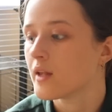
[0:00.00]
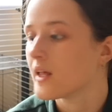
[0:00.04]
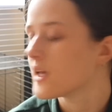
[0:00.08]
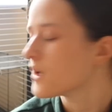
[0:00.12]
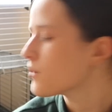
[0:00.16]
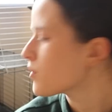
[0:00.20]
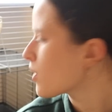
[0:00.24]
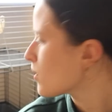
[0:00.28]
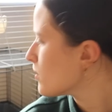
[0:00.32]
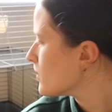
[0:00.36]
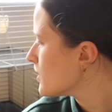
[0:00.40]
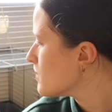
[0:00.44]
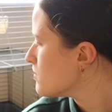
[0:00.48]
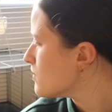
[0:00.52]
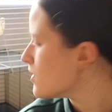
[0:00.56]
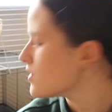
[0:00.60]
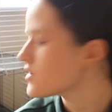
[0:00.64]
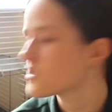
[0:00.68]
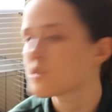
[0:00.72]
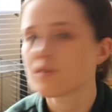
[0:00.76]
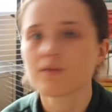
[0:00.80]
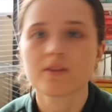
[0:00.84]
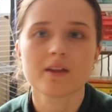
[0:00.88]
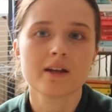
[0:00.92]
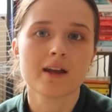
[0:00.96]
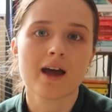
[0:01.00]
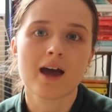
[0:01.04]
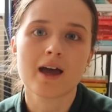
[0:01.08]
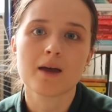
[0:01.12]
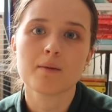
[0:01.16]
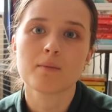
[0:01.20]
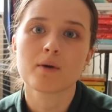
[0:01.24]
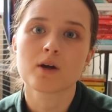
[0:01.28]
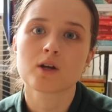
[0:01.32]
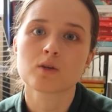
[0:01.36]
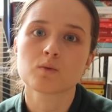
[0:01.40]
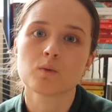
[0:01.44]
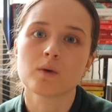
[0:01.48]
for like probably most of the
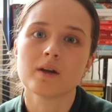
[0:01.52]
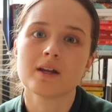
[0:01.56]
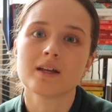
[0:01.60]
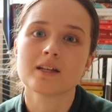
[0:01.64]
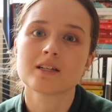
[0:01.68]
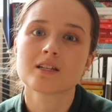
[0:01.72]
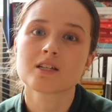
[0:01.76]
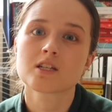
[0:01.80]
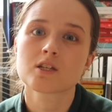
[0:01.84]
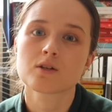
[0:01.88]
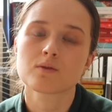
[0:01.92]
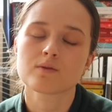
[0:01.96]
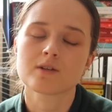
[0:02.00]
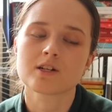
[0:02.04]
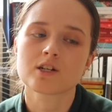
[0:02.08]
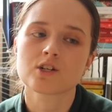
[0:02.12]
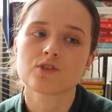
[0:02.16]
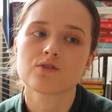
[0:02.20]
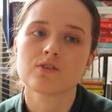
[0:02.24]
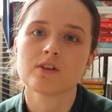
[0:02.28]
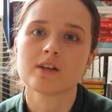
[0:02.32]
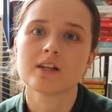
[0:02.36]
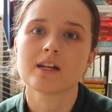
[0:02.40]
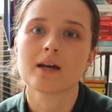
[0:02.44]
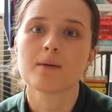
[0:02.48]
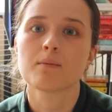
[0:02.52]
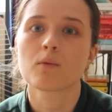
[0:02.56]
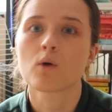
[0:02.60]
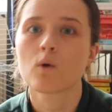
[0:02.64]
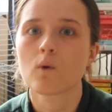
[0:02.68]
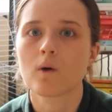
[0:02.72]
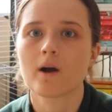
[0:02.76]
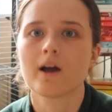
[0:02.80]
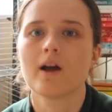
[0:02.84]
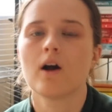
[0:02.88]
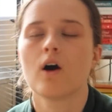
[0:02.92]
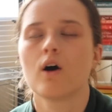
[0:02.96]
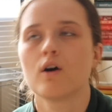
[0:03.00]
night because we need to syringe feed him
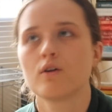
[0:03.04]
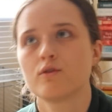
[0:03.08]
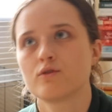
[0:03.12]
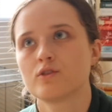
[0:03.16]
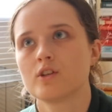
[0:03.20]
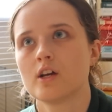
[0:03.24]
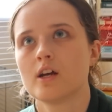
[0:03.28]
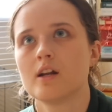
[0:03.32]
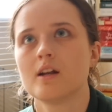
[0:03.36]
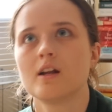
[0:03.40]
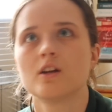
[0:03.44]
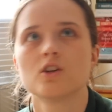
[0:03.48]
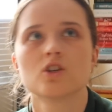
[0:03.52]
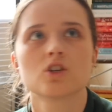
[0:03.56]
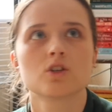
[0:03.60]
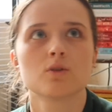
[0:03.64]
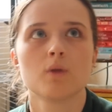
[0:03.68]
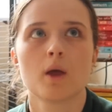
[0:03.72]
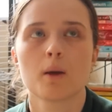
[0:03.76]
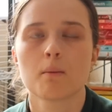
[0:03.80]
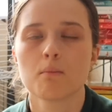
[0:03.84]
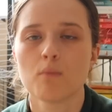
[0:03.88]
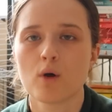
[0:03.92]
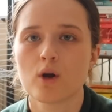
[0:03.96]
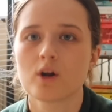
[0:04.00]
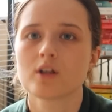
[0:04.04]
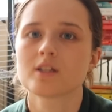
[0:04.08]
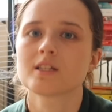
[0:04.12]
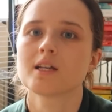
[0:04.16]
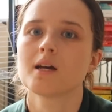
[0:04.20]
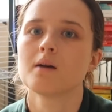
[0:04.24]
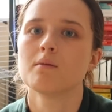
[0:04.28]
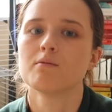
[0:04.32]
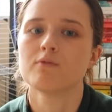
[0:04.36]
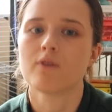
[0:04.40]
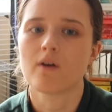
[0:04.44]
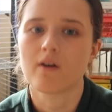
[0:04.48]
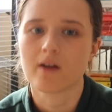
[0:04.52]
quite often and just like monitor
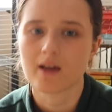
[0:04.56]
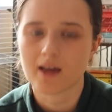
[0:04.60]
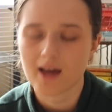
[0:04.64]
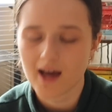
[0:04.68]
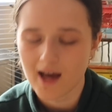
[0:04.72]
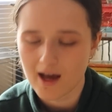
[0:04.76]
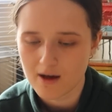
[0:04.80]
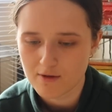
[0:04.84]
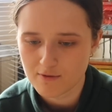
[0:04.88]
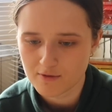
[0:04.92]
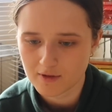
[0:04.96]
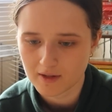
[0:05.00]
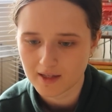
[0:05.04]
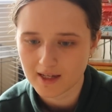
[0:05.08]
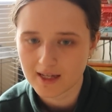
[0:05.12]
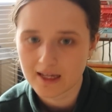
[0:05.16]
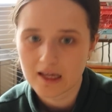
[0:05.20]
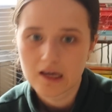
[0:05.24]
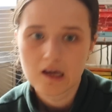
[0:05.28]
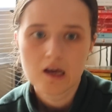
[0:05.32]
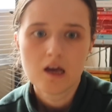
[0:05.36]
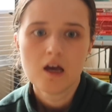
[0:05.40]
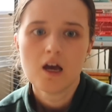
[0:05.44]
him very carefully.